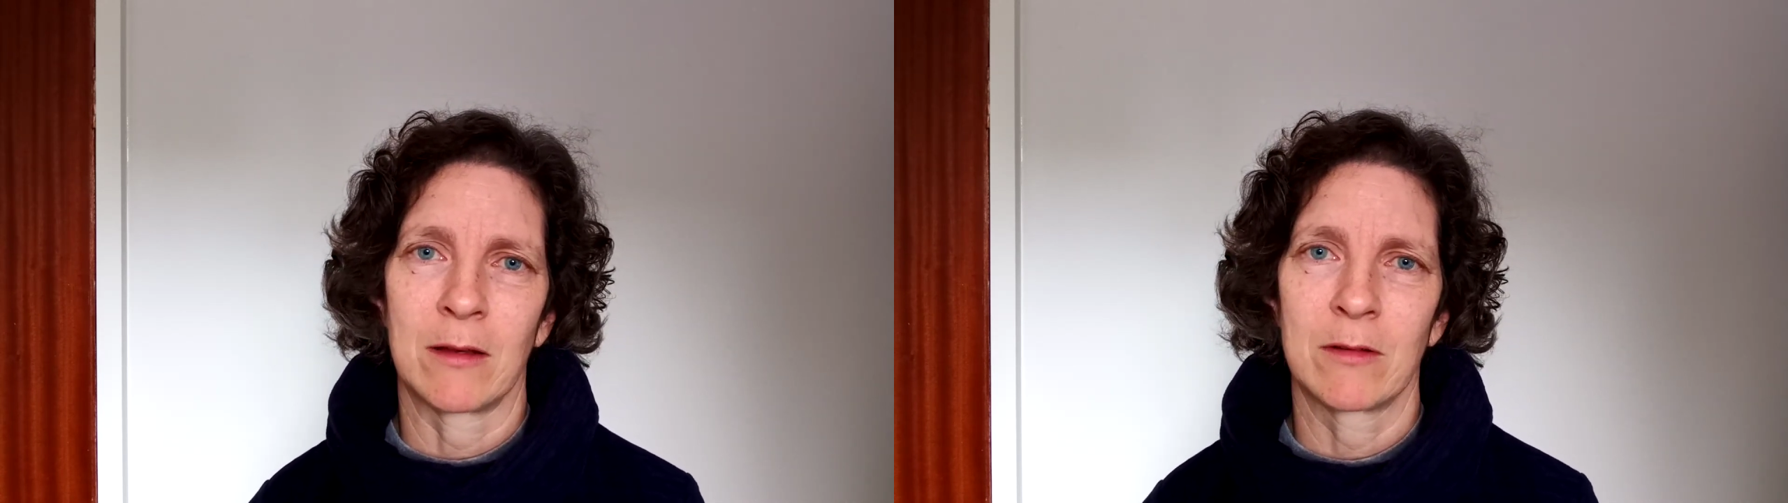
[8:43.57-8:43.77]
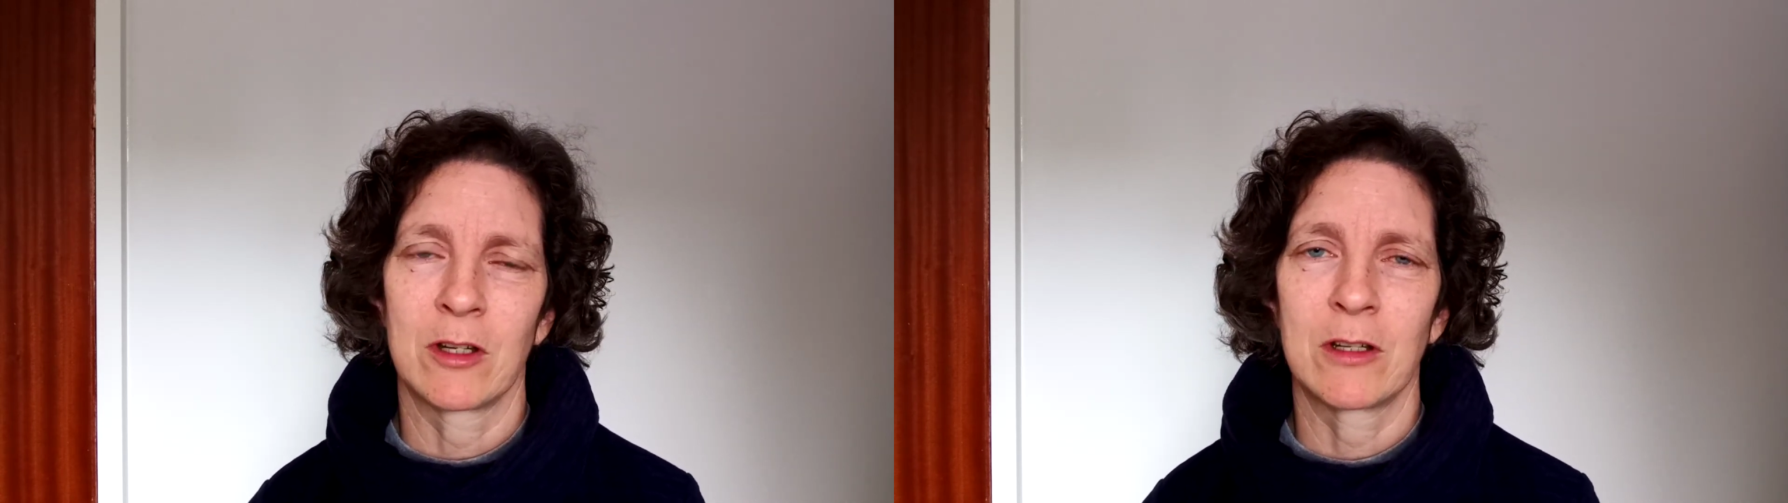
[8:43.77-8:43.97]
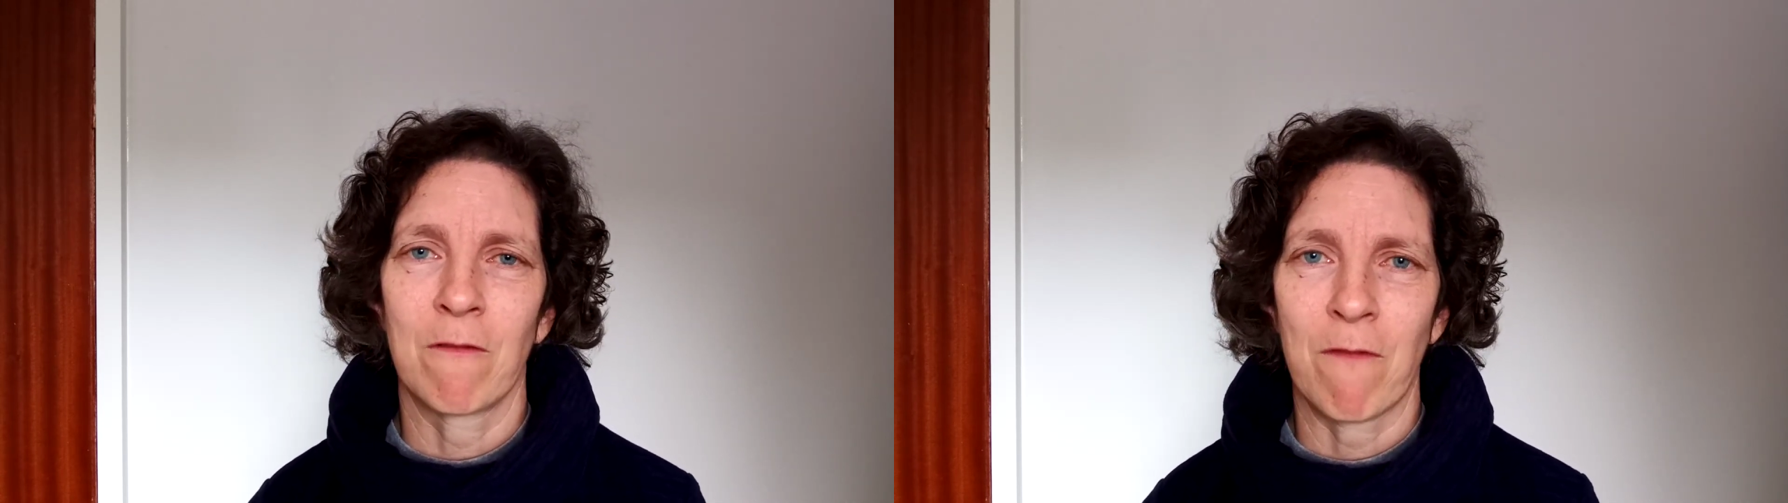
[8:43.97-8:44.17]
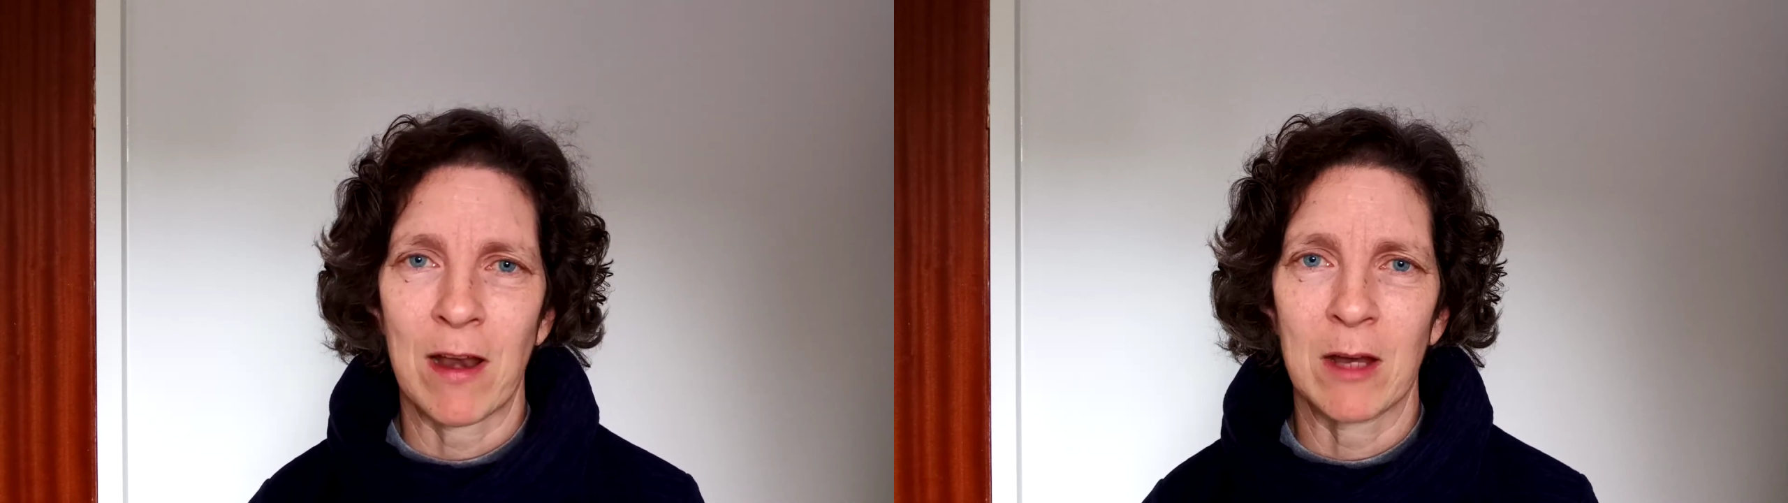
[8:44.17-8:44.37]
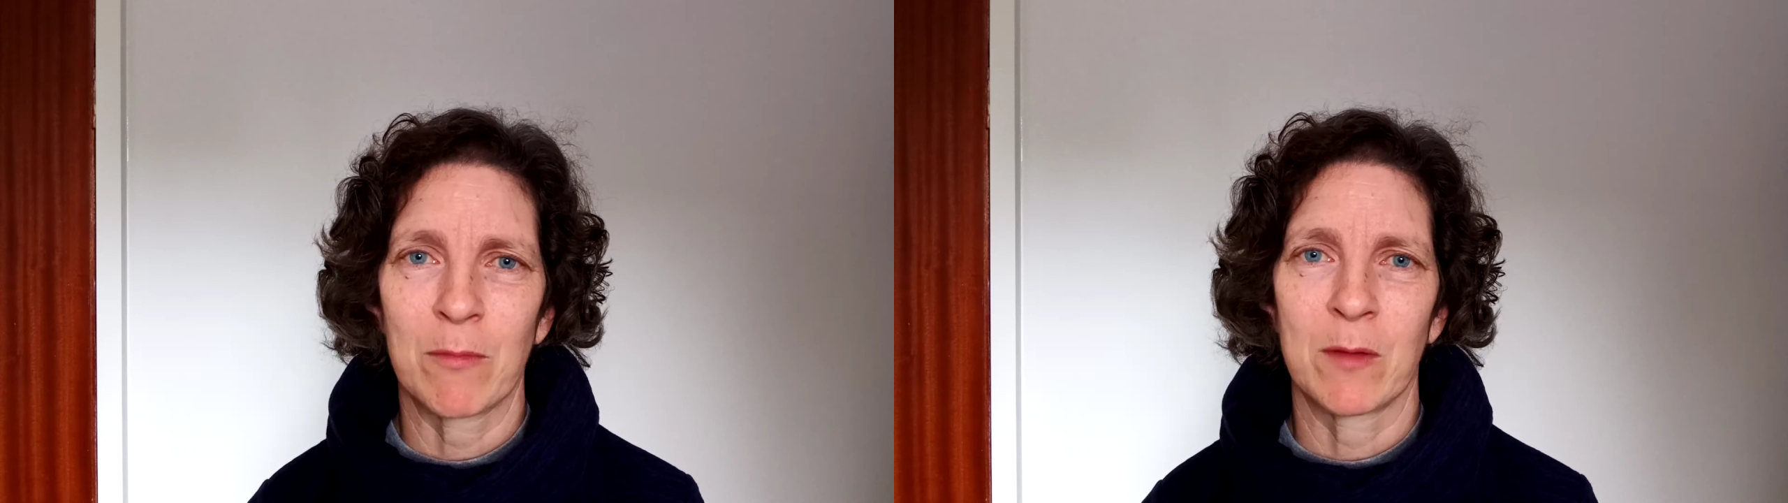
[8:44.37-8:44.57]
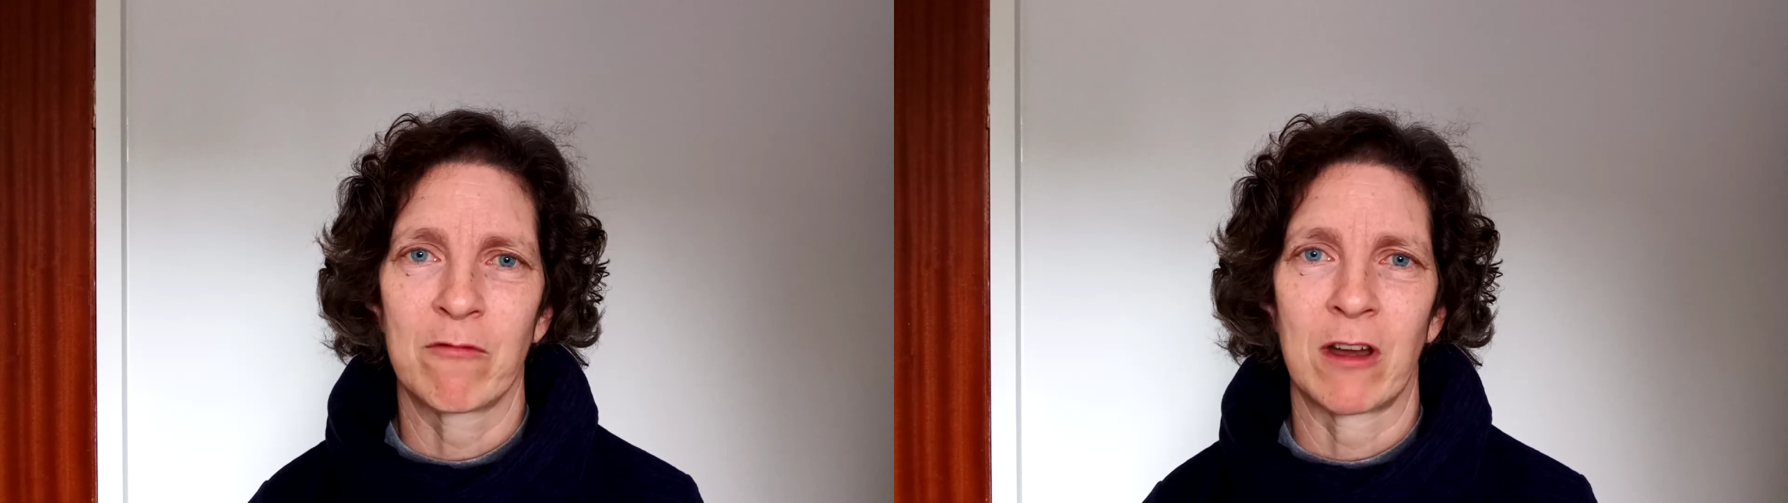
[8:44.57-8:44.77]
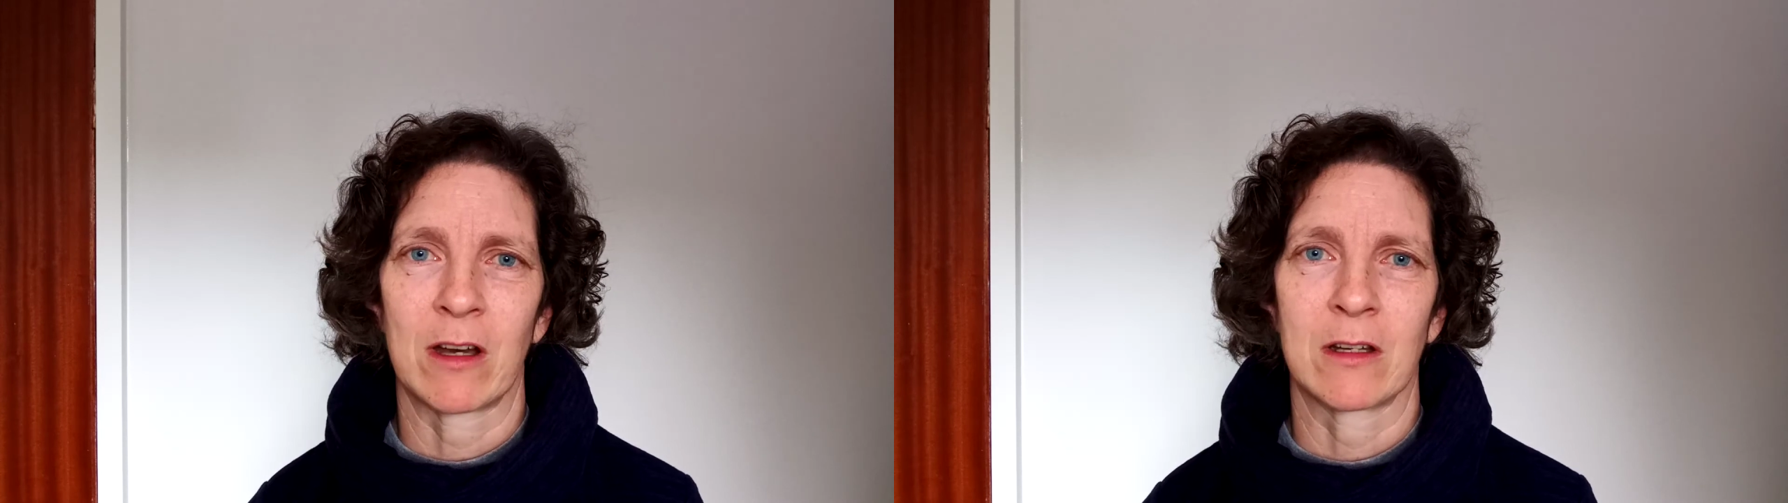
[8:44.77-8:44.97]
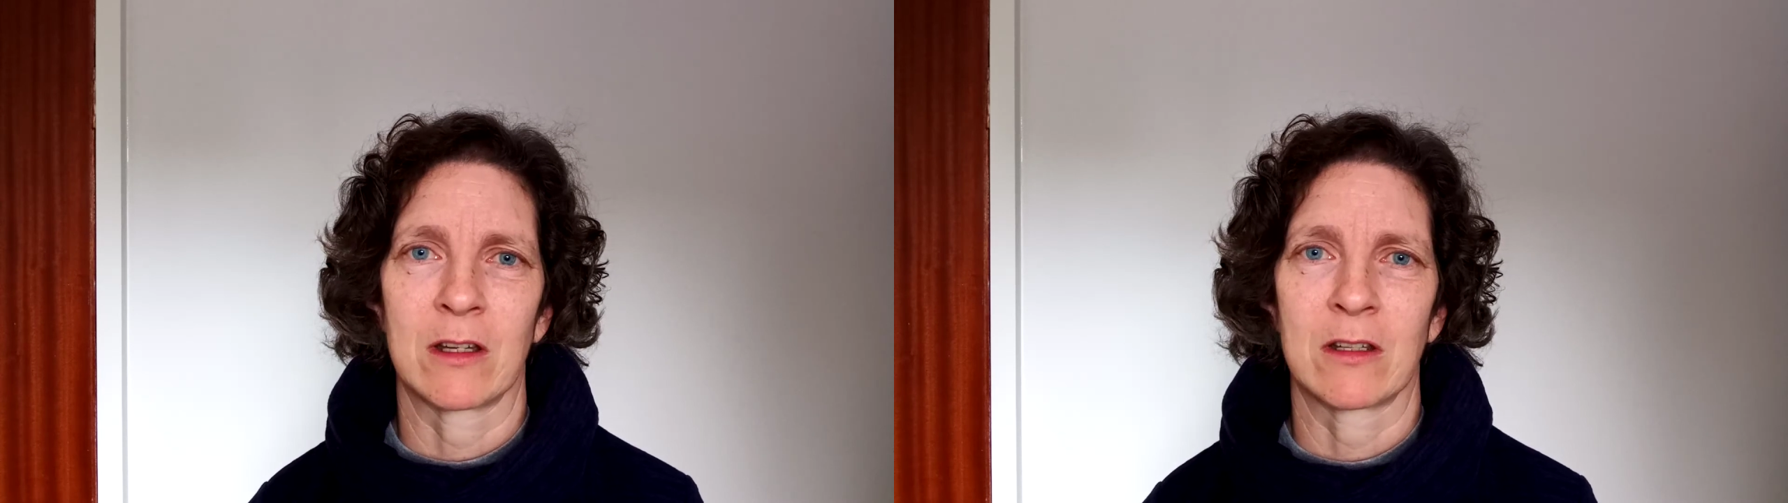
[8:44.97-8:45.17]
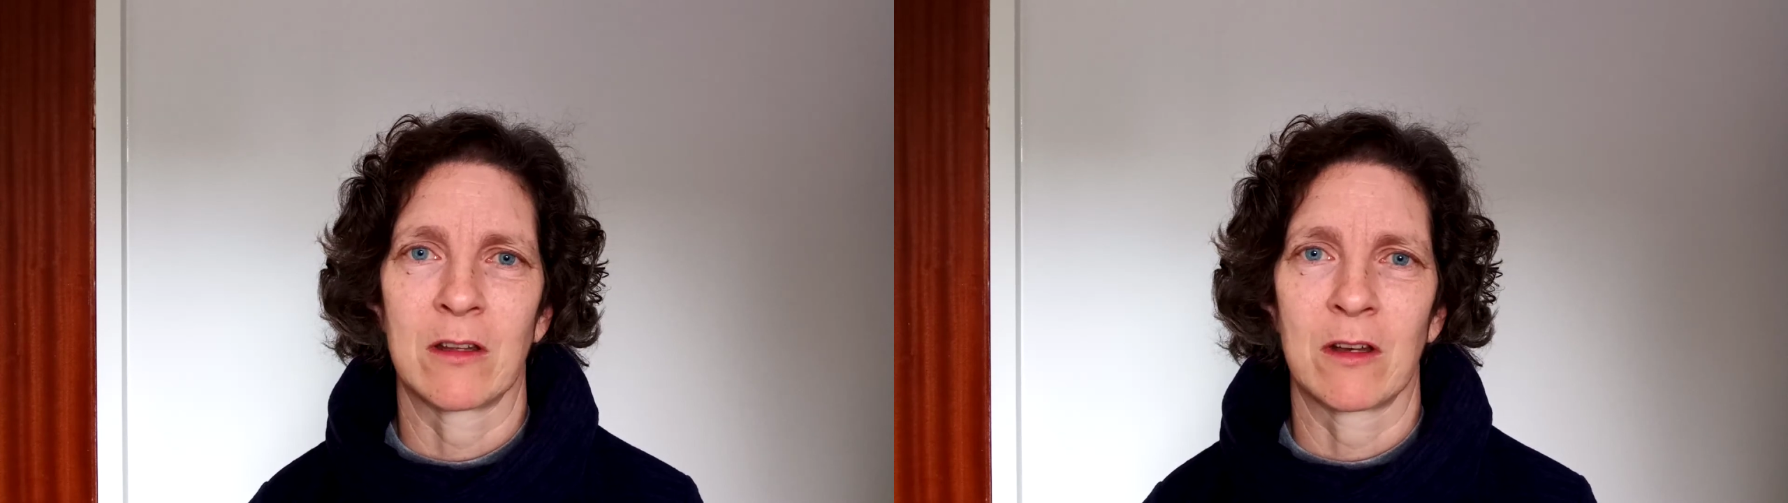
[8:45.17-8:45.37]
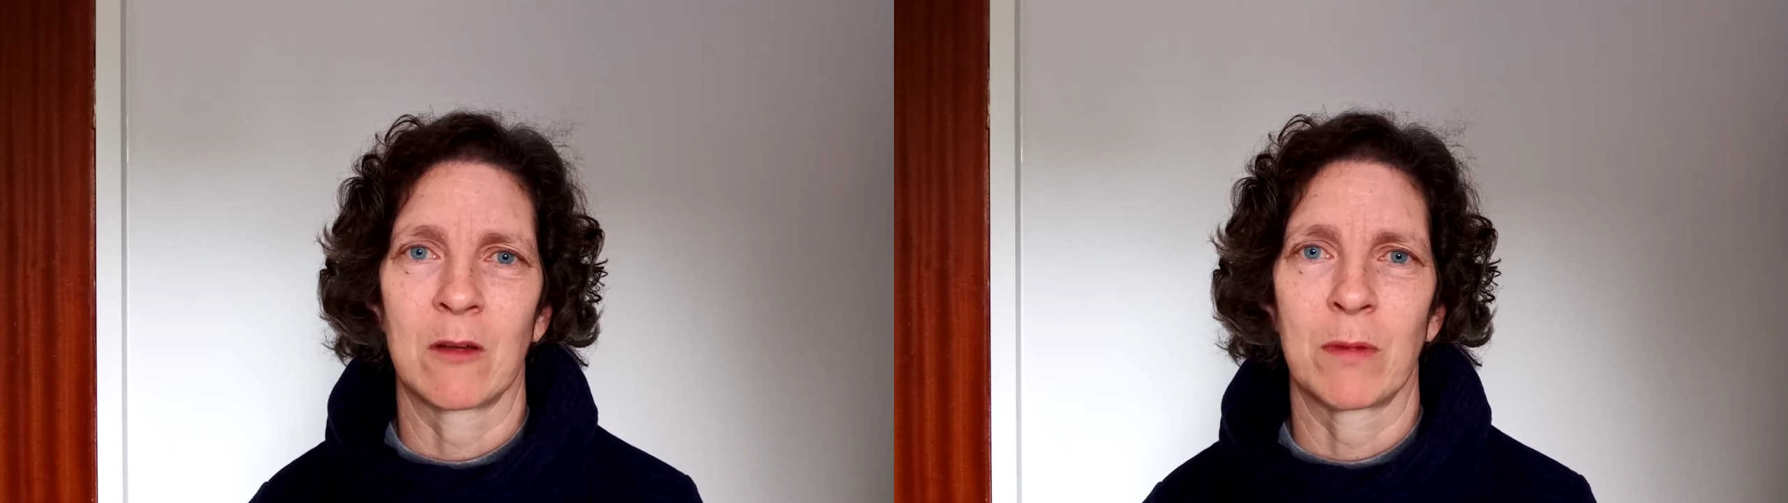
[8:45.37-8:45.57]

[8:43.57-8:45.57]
to develop the practice so that it